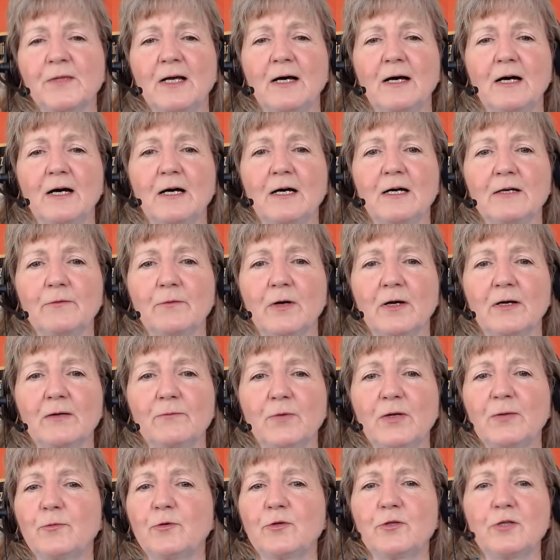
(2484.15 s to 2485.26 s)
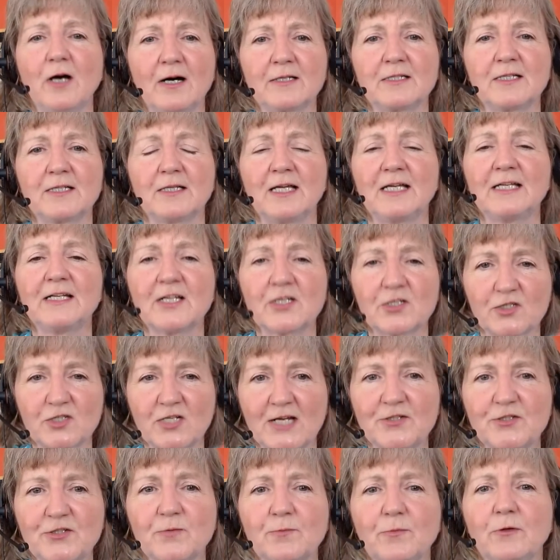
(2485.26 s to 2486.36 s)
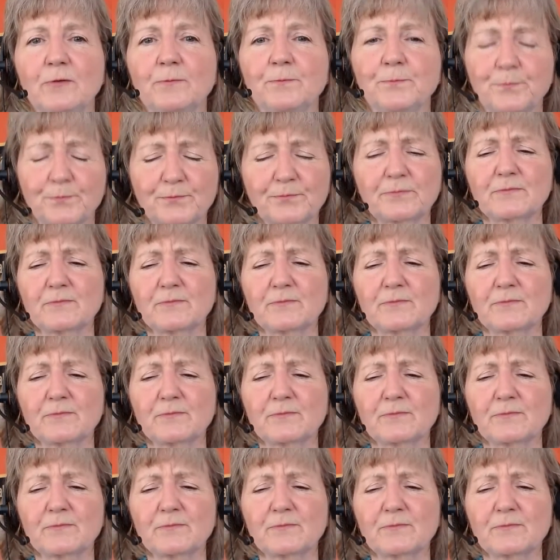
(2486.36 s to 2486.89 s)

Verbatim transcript: Uh, we were not inaccessible.